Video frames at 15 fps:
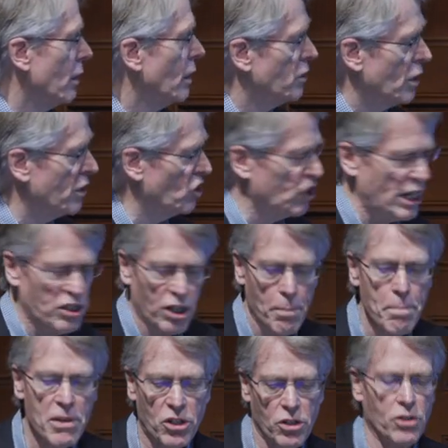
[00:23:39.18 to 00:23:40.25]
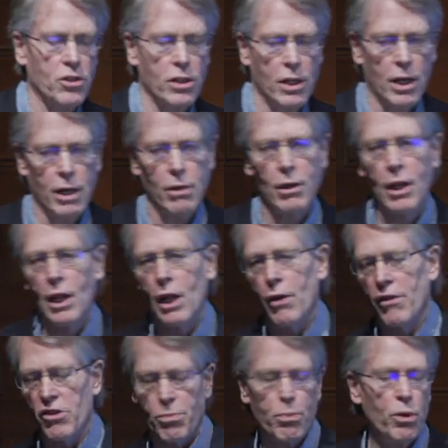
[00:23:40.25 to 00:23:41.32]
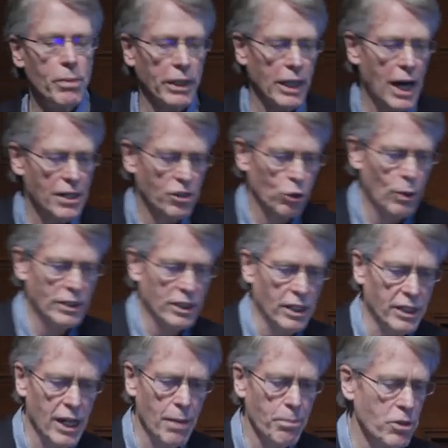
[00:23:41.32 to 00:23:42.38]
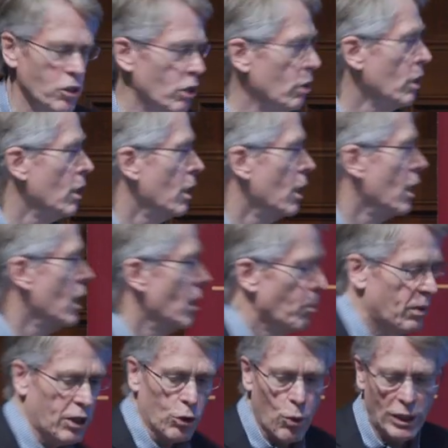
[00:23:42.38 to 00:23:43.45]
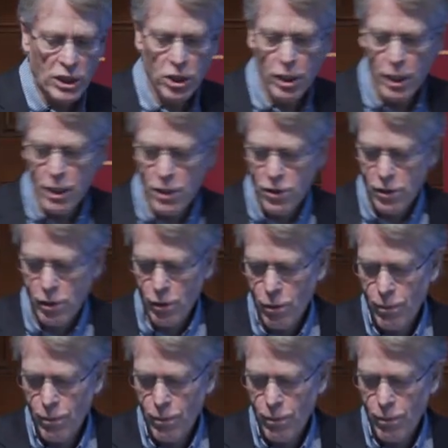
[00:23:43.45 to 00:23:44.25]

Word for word: uh, changing emissions today has this permanent consequence on temperature. But the question is,